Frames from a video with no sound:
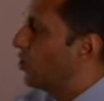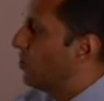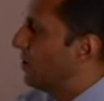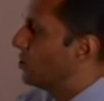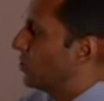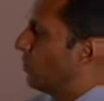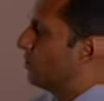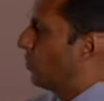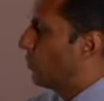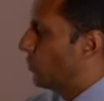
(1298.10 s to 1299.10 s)
He comments
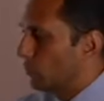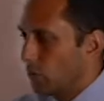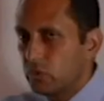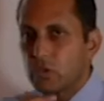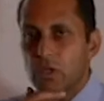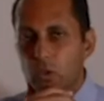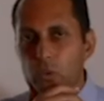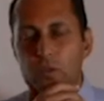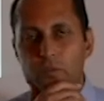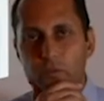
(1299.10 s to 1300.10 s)
on what ortho
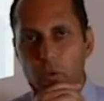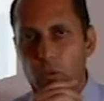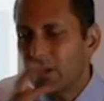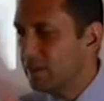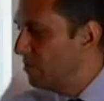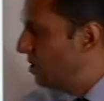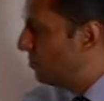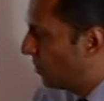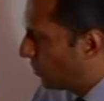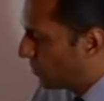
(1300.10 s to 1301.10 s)
doctors are looking for. What
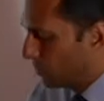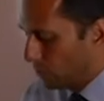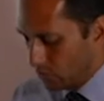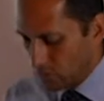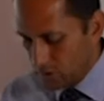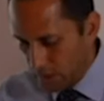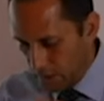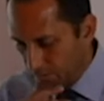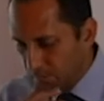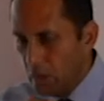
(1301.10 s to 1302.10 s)
I mean by ortho
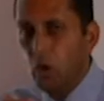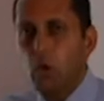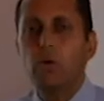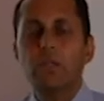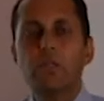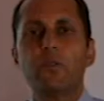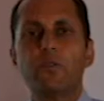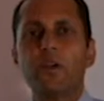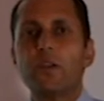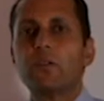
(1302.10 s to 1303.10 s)
doctors here. Who
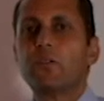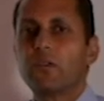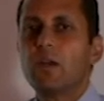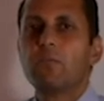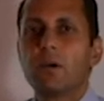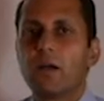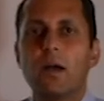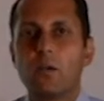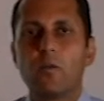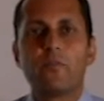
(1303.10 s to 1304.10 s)
is referring for
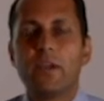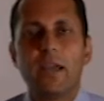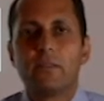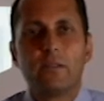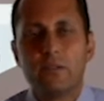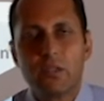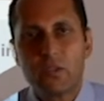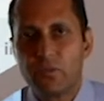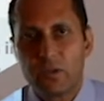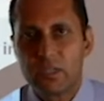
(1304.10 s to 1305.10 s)
MRI of the hand
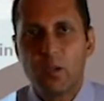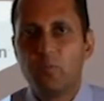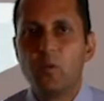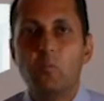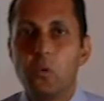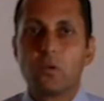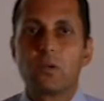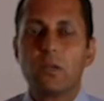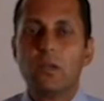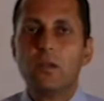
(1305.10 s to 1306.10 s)
and wrist, for example,
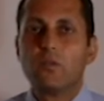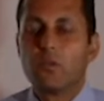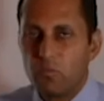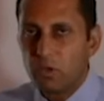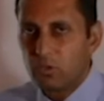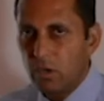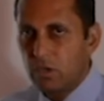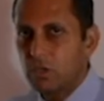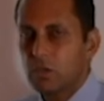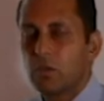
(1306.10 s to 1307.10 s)
more? The
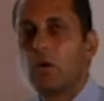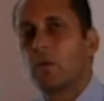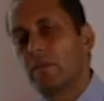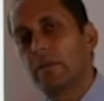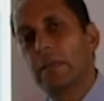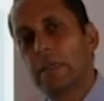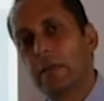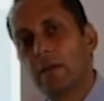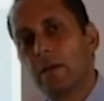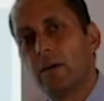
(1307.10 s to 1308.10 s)
rheumatologist or
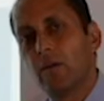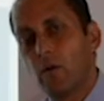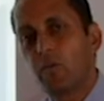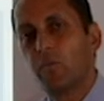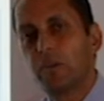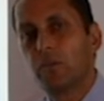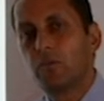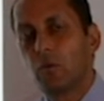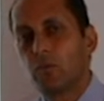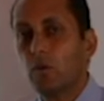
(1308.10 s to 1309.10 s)
the
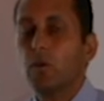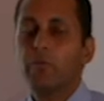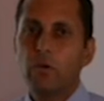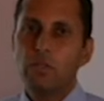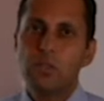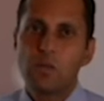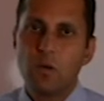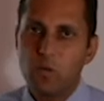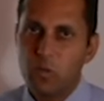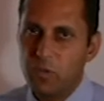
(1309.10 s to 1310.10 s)
orthopedic doctor? Of course
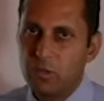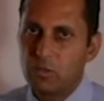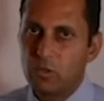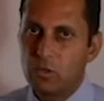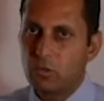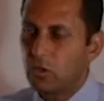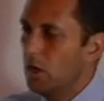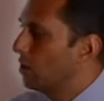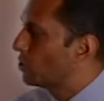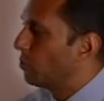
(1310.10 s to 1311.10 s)
it's the orthopedic
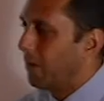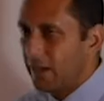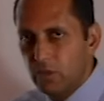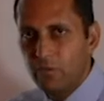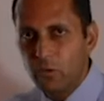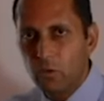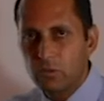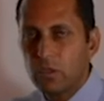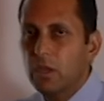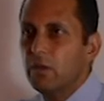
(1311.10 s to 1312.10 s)
doctor. So by
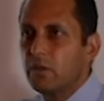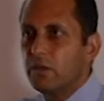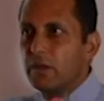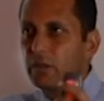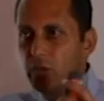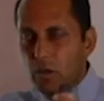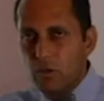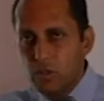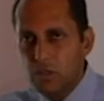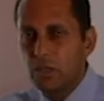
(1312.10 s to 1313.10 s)
default, the
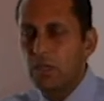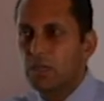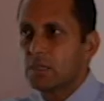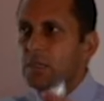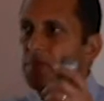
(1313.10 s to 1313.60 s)
radiologist